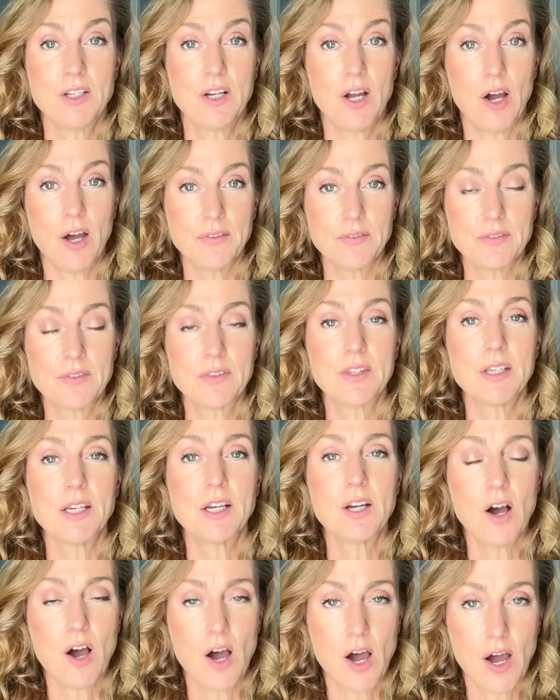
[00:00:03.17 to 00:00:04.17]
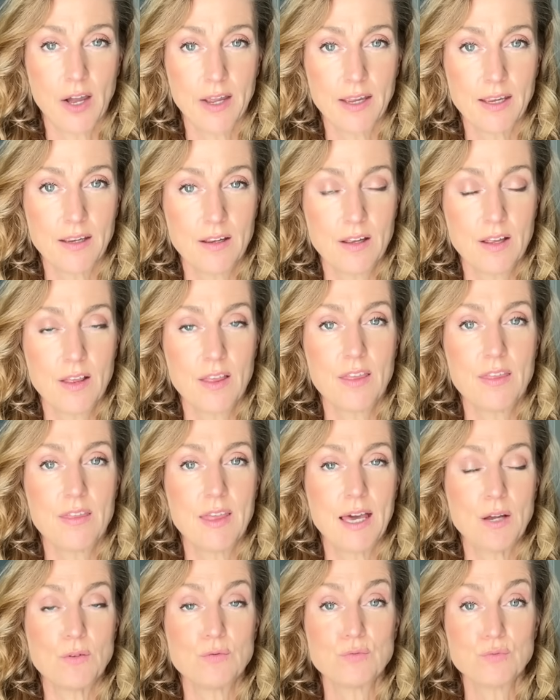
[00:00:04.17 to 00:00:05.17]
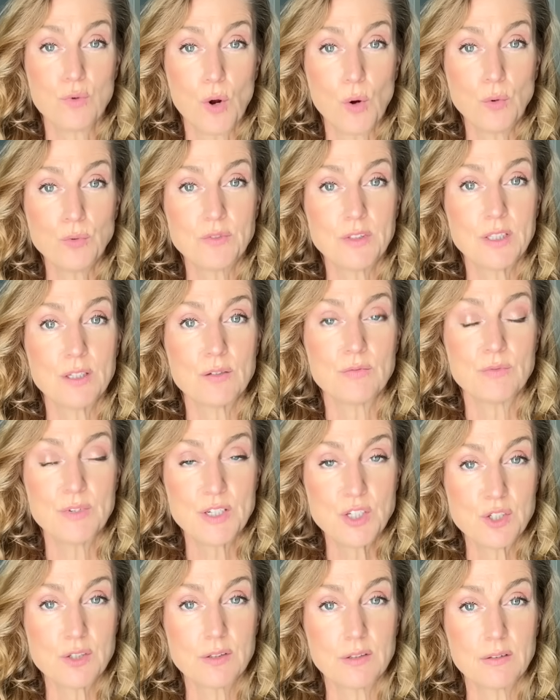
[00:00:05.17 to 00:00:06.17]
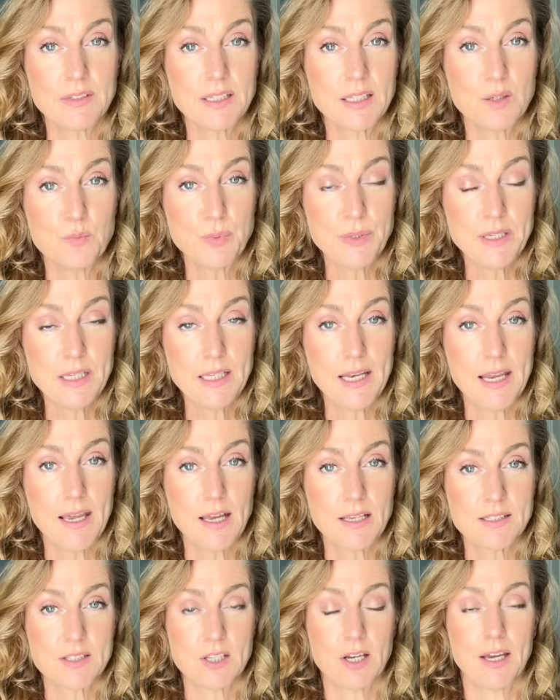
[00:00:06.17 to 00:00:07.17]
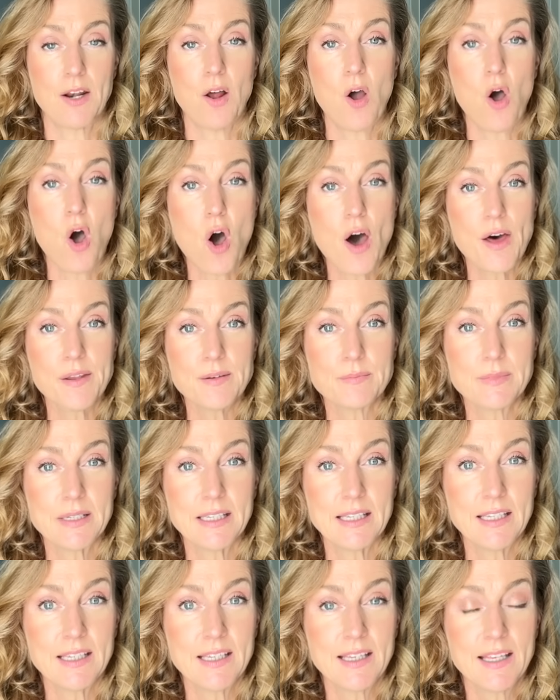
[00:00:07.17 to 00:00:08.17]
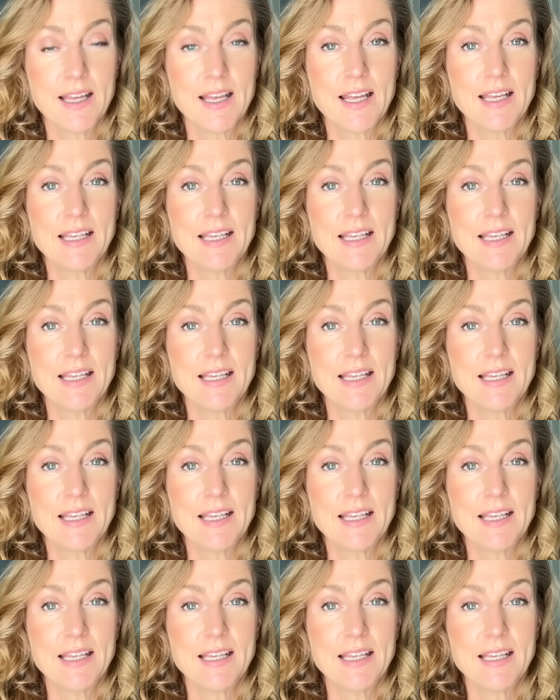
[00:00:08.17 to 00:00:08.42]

got the guy that wrote the original Wikipedia site on me,